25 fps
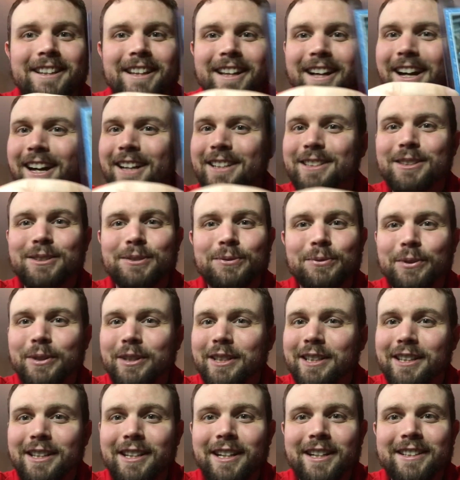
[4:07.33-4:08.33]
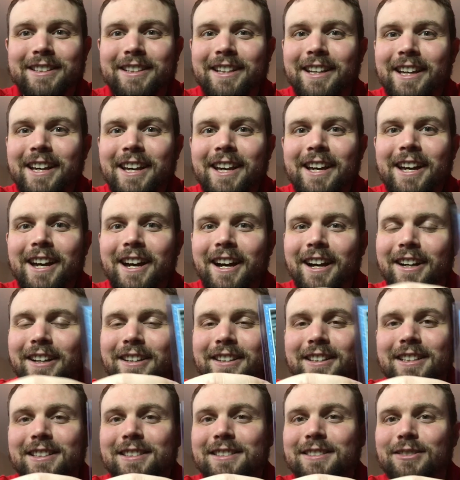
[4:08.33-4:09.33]
I just really like
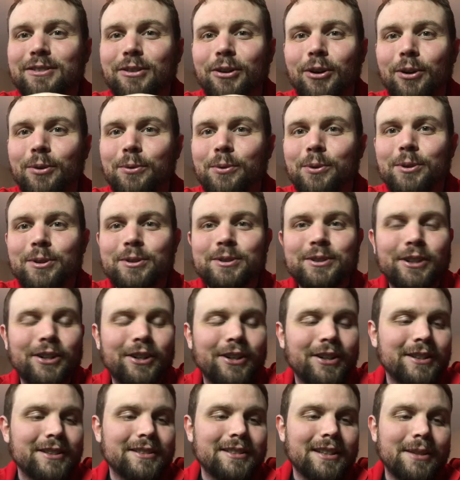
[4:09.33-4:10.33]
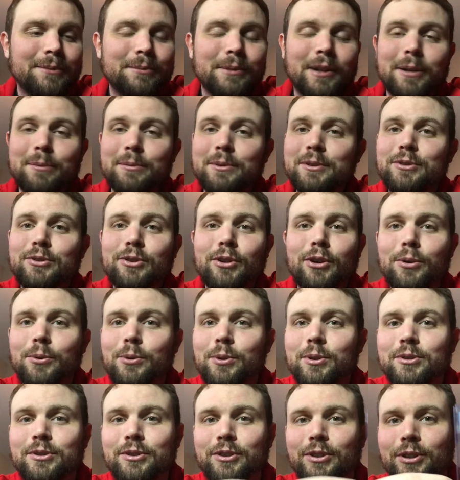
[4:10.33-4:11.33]
these Star Wars cards. I'm a Star
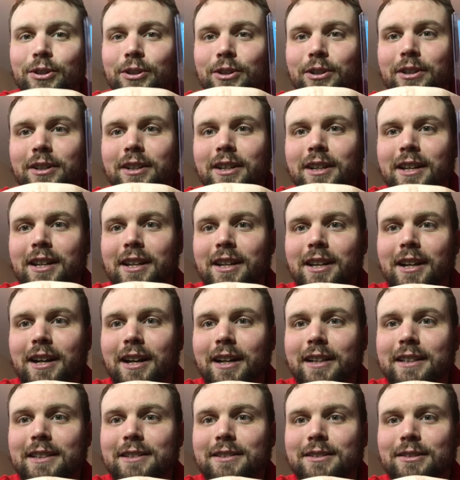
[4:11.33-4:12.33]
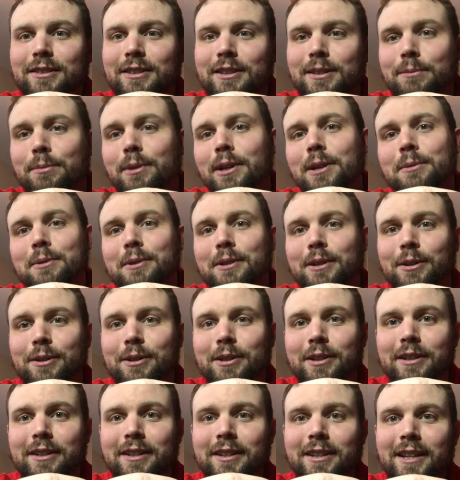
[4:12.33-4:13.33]
Wars nerd. I guess see Baby
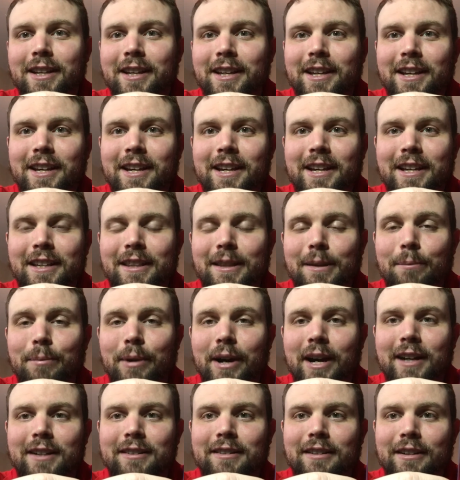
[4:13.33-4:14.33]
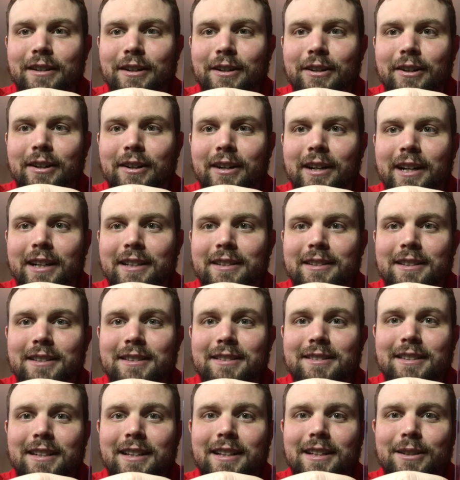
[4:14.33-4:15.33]
Yoda in the back there at
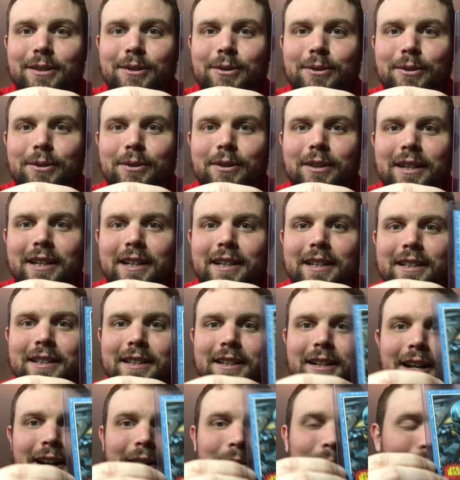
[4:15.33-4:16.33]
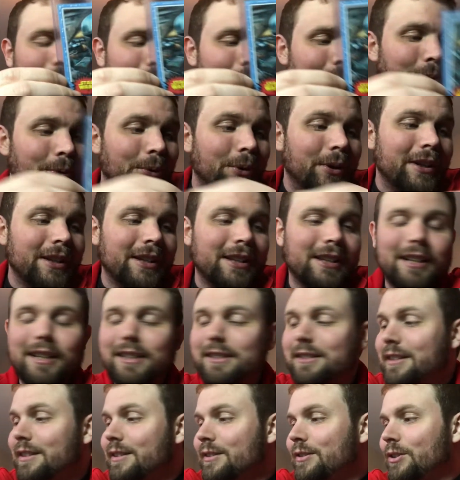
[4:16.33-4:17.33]
this angle, and I really like
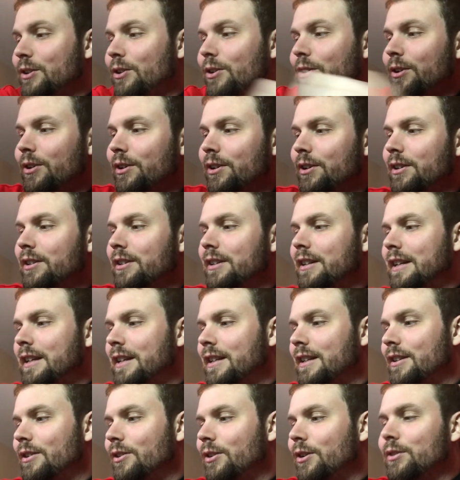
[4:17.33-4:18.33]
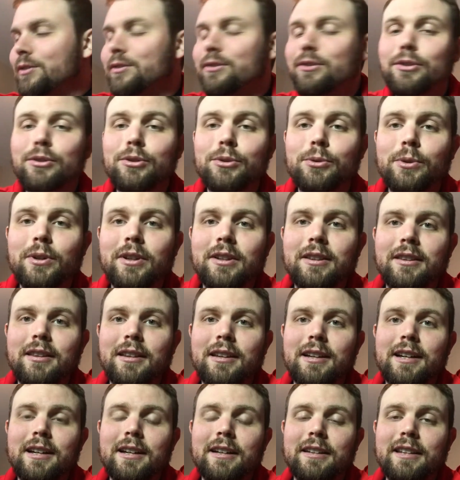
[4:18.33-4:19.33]
this card. And also with
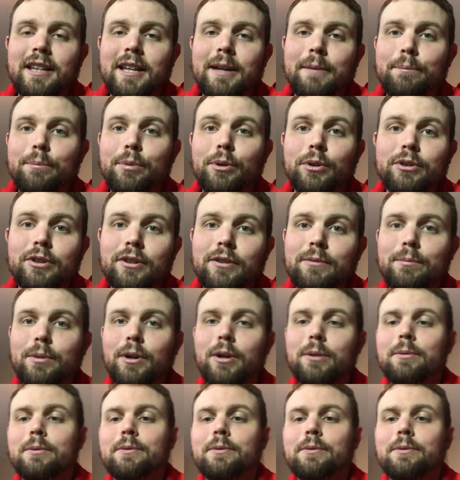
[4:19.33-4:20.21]
that book of Boba